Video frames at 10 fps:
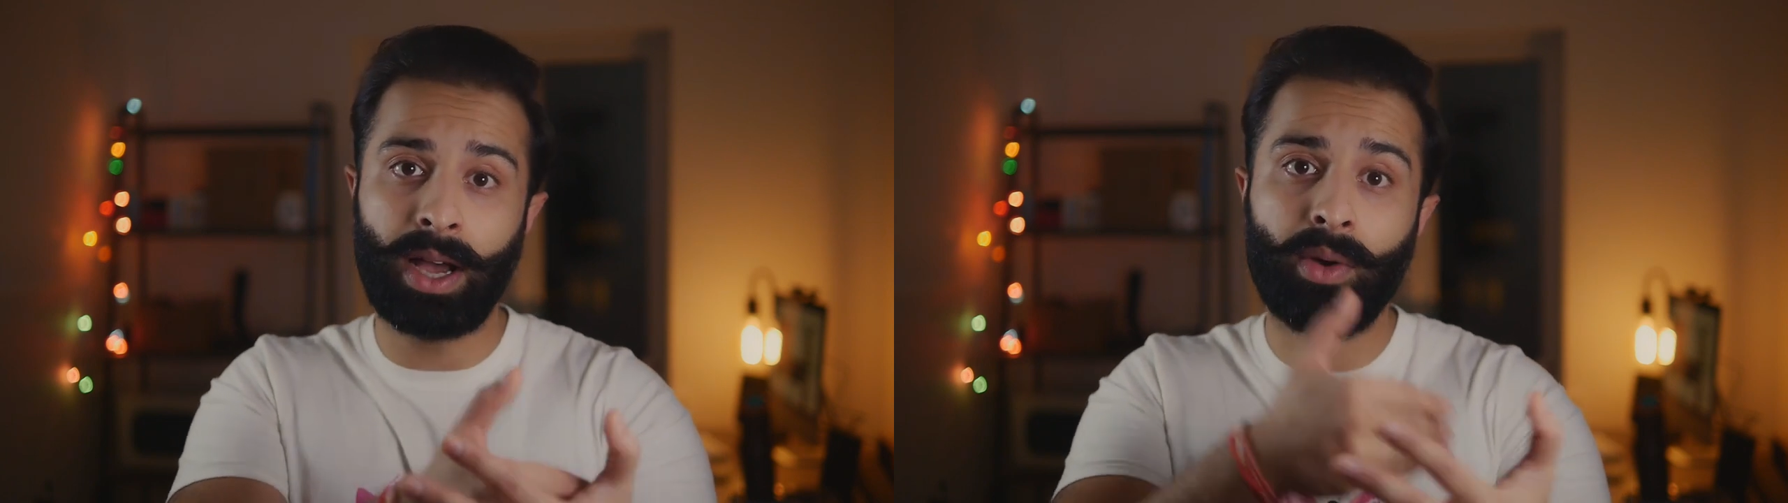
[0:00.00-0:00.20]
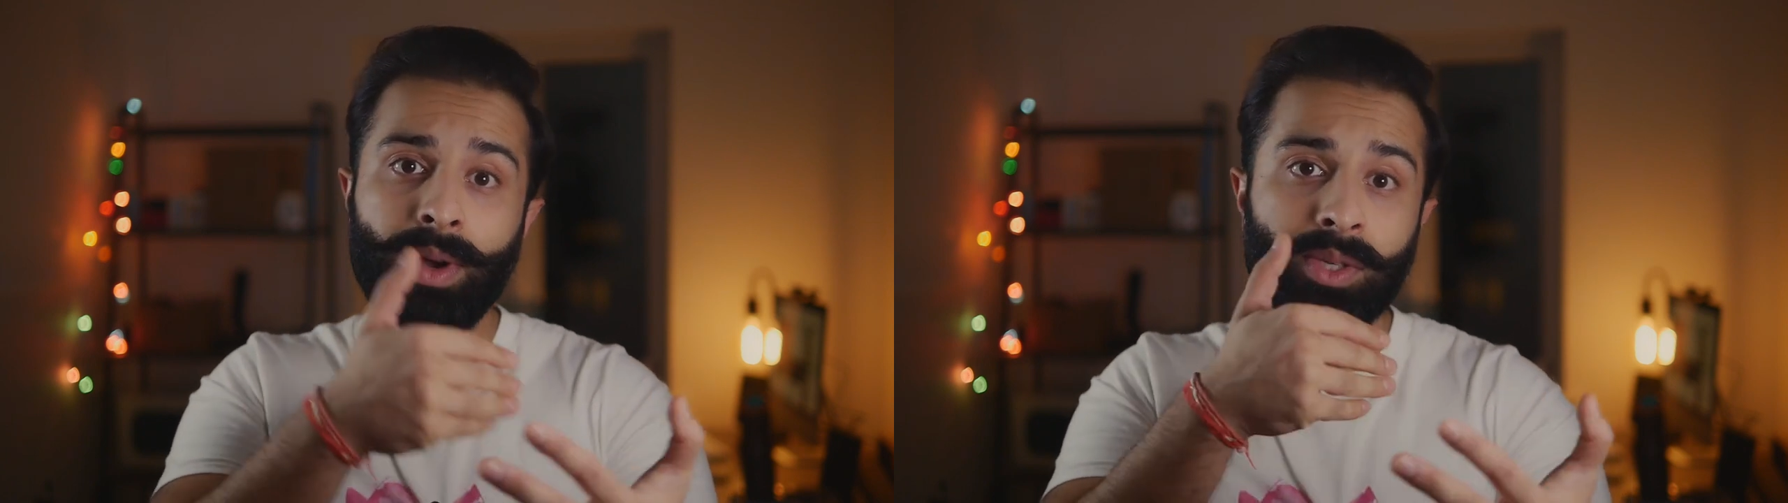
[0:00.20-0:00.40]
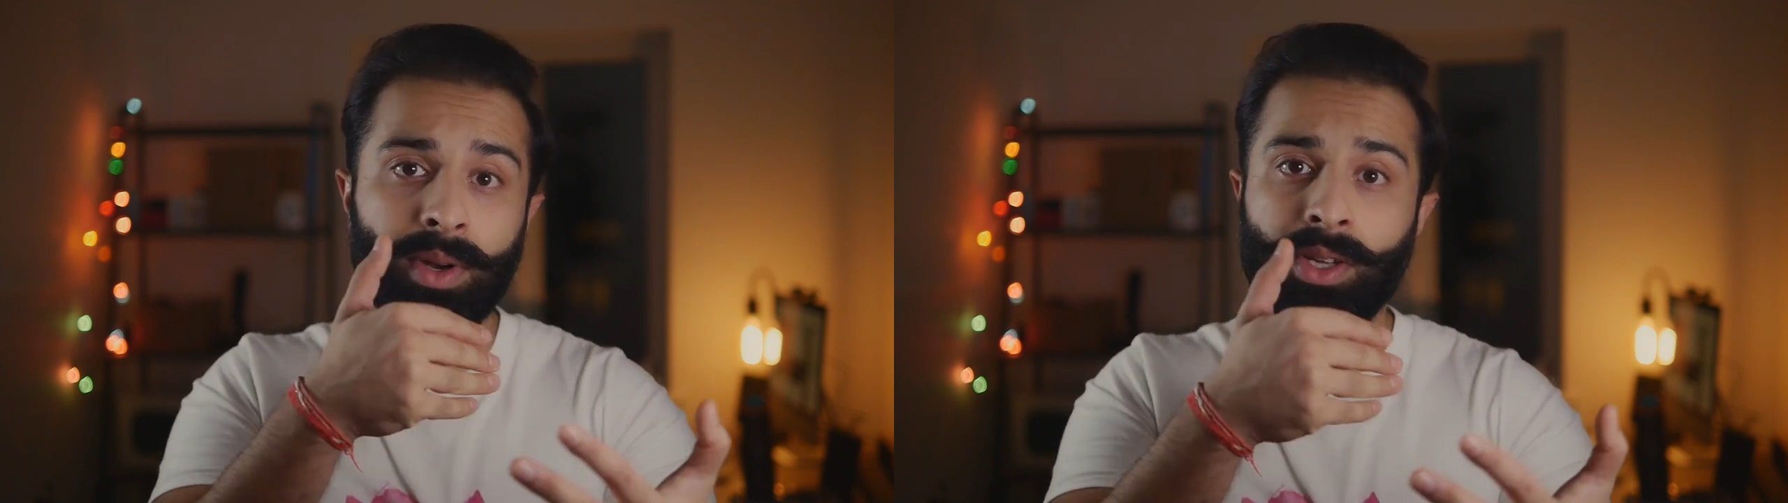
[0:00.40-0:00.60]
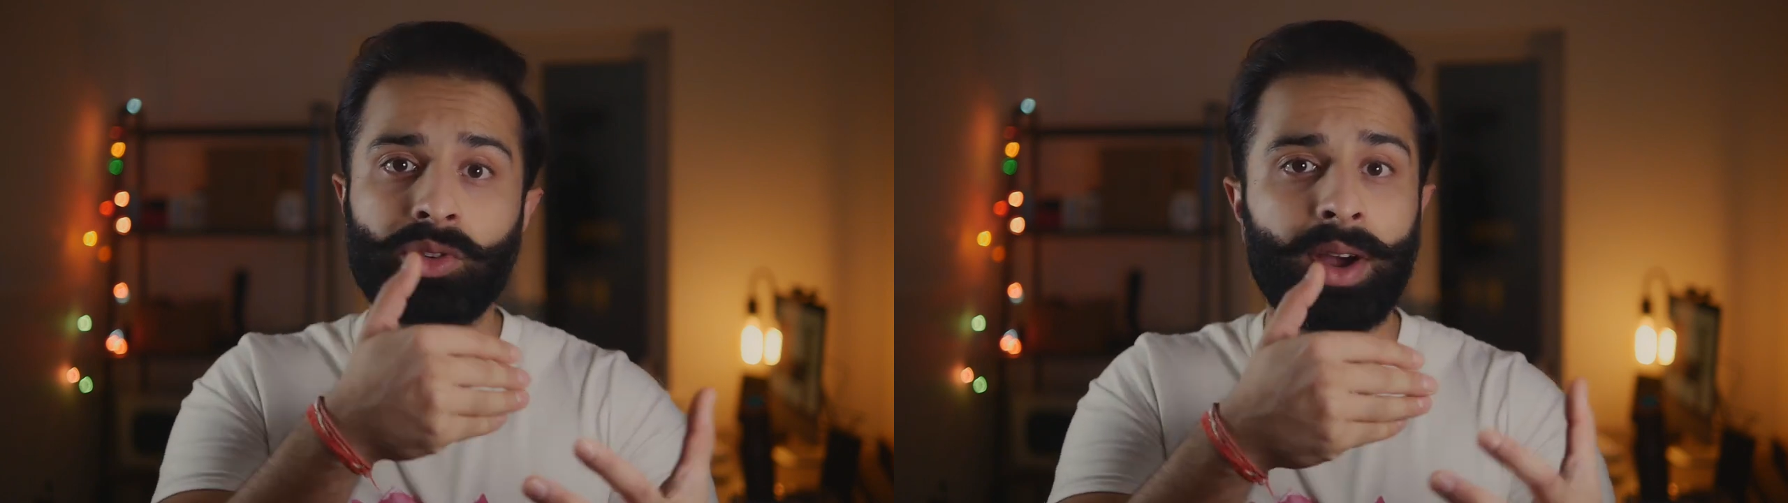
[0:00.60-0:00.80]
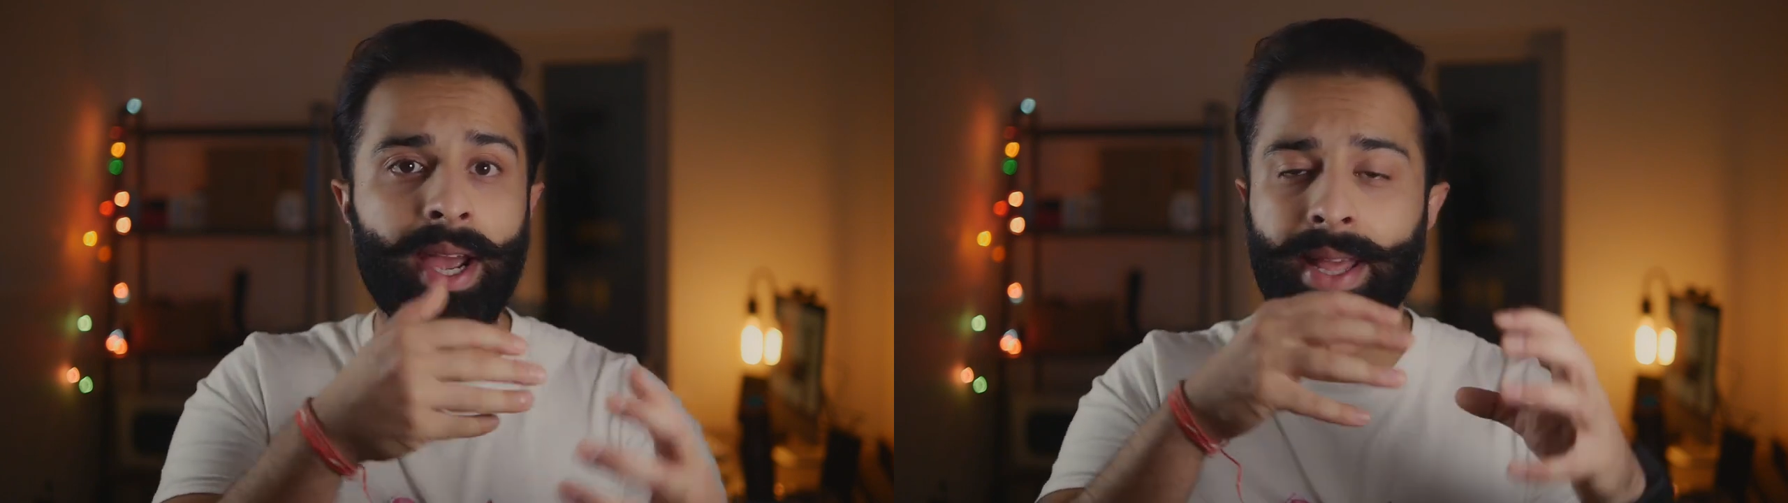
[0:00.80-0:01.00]
I always want to
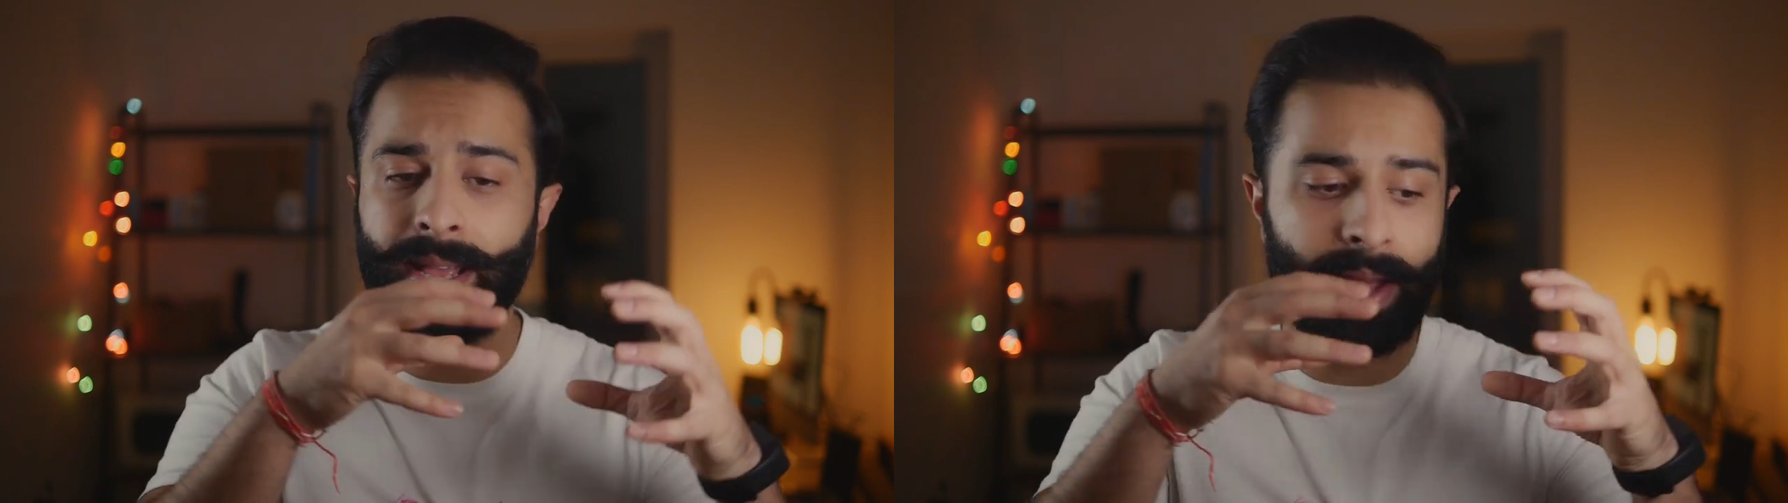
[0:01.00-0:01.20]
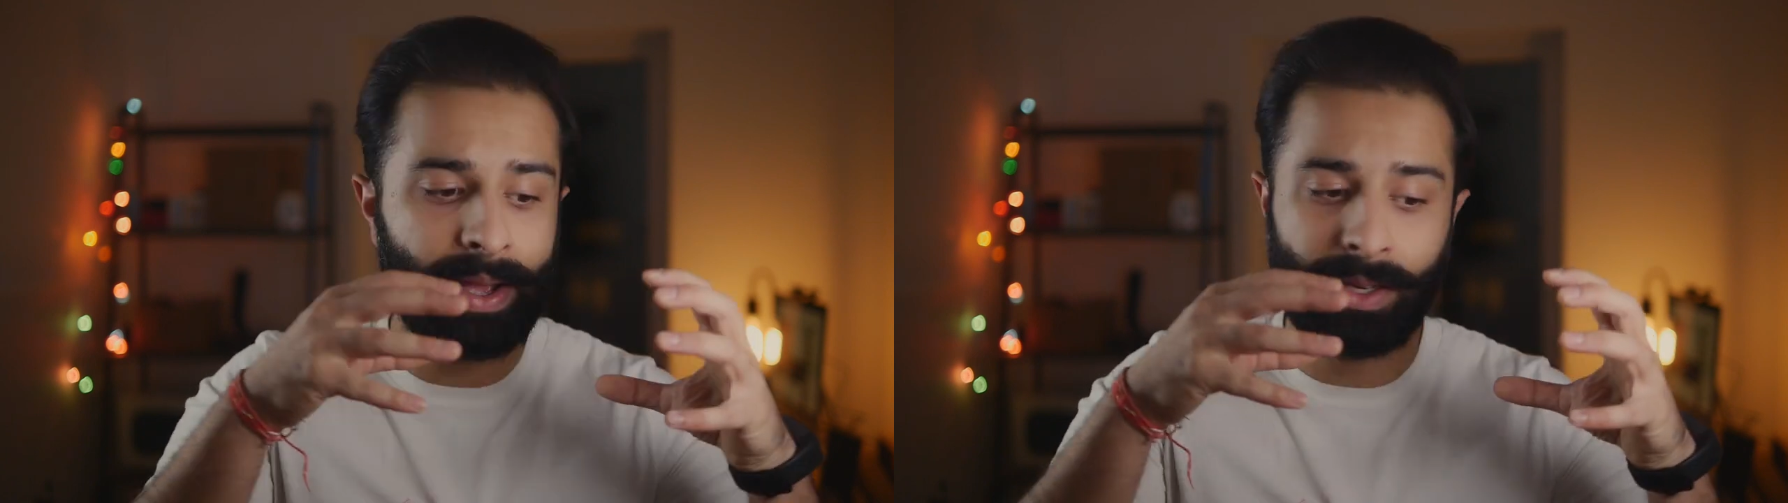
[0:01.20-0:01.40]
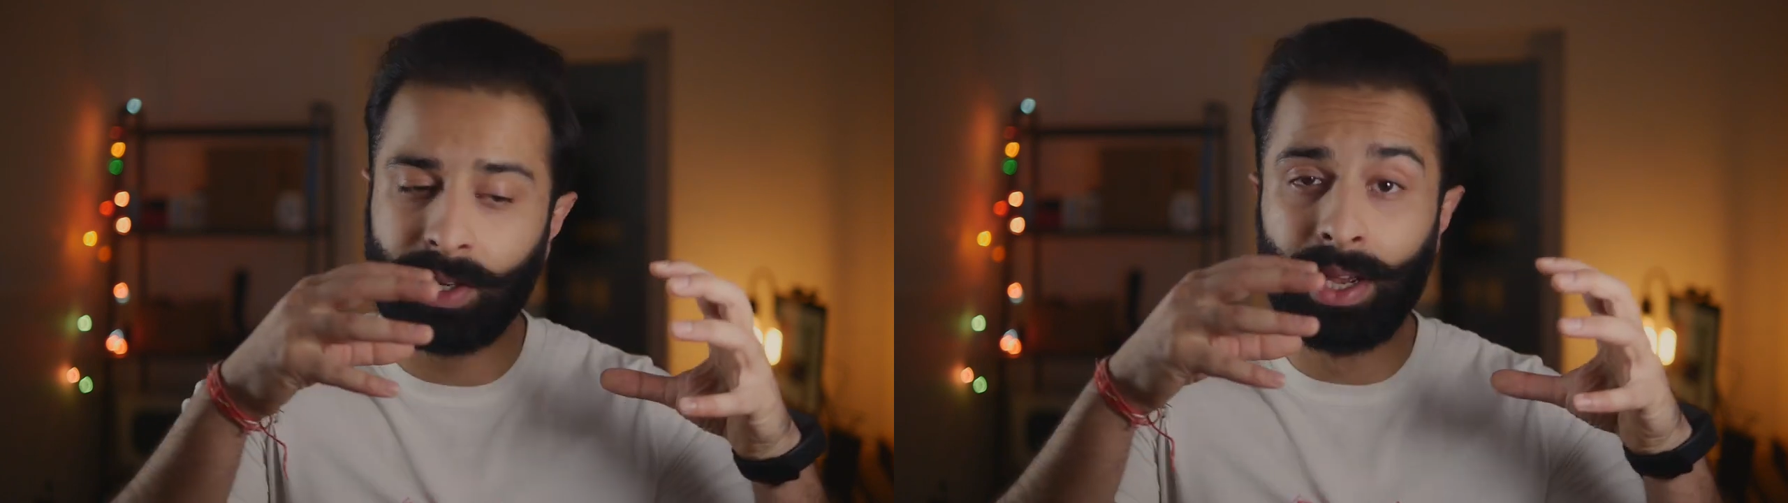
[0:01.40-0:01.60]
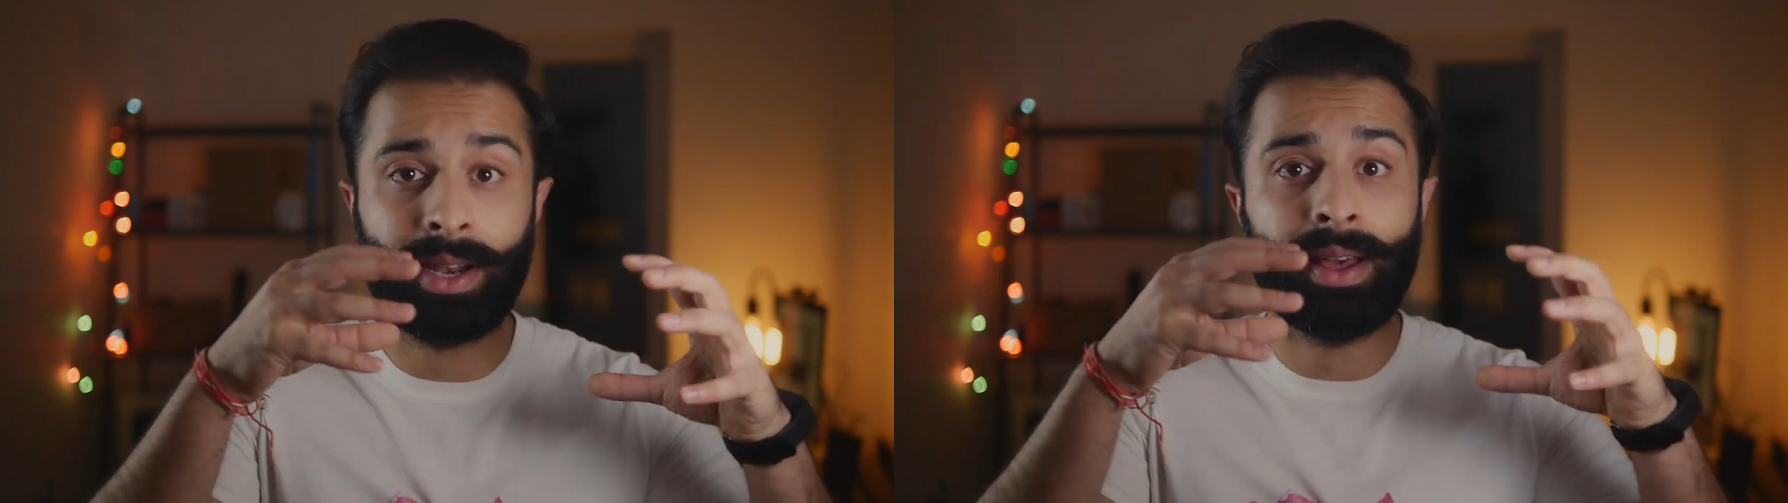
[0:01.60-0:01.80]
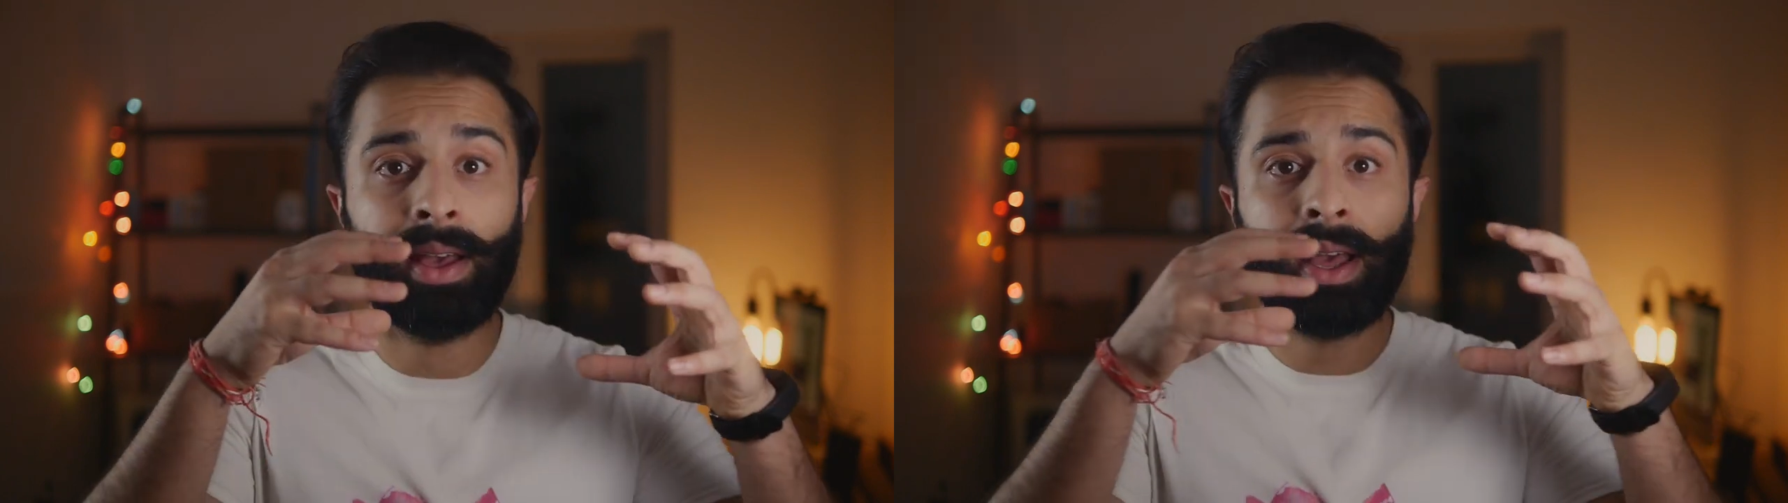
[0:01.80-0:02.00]
try and engage
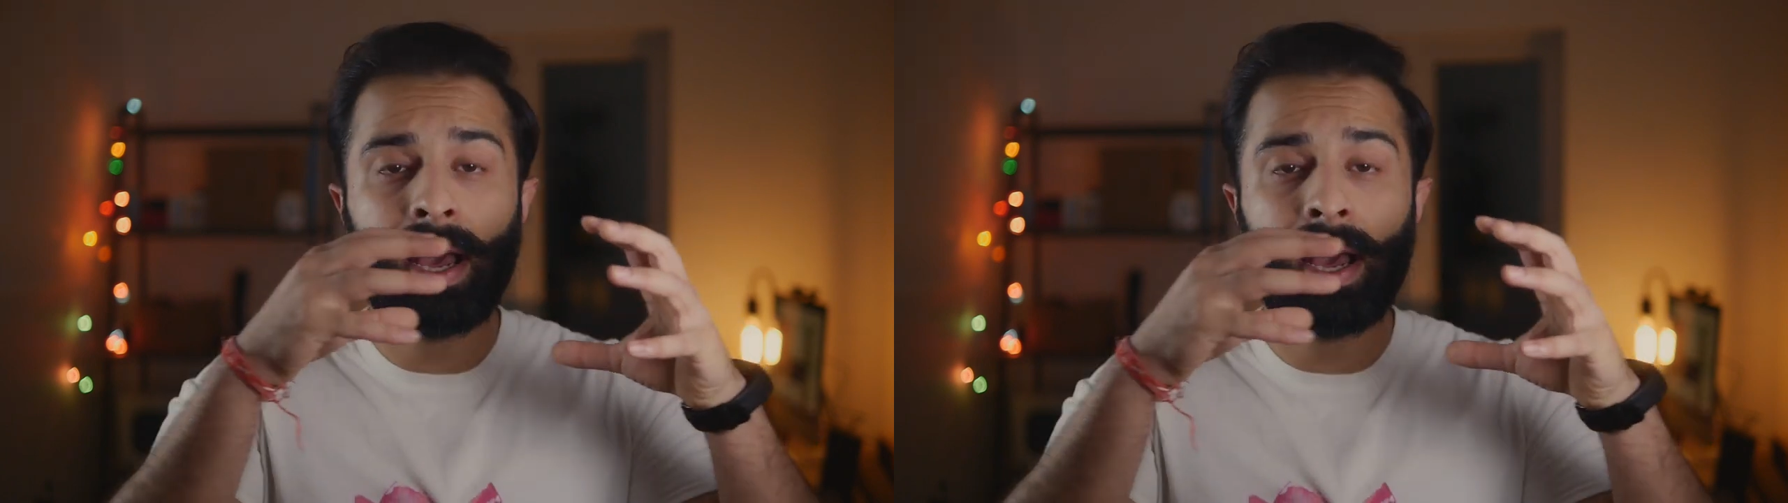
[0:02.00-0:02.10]
in